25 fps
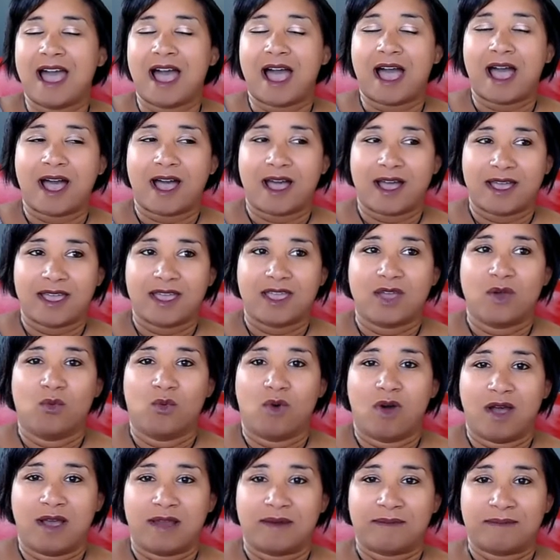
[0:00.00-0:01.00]
I
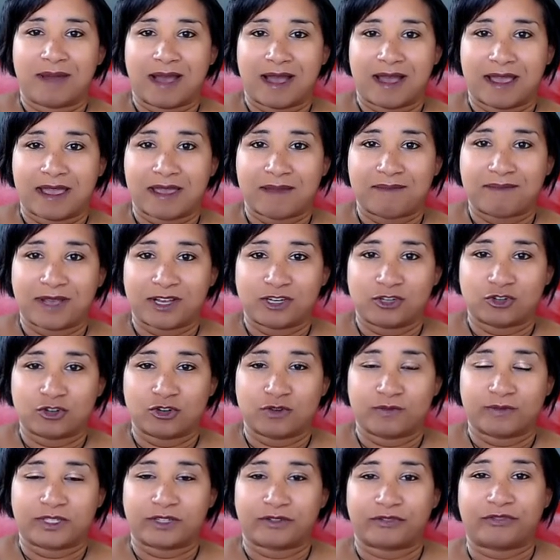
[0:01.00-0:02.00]
want my
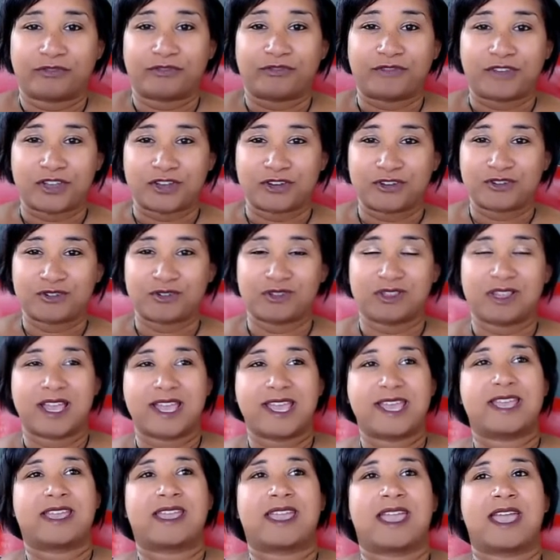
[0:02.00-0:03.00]
bedroom to feel
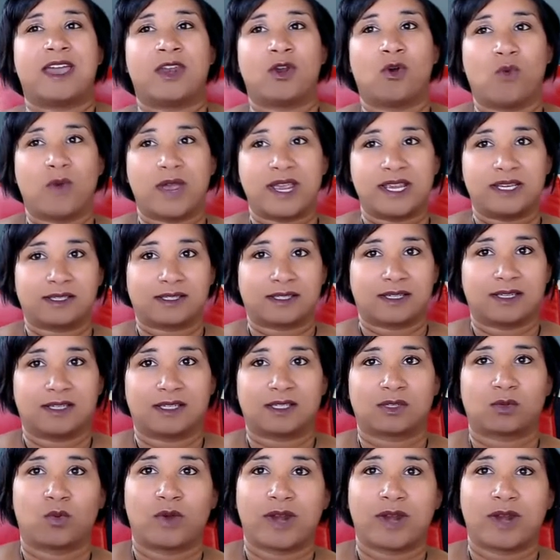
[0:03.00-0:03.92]
like an oasis.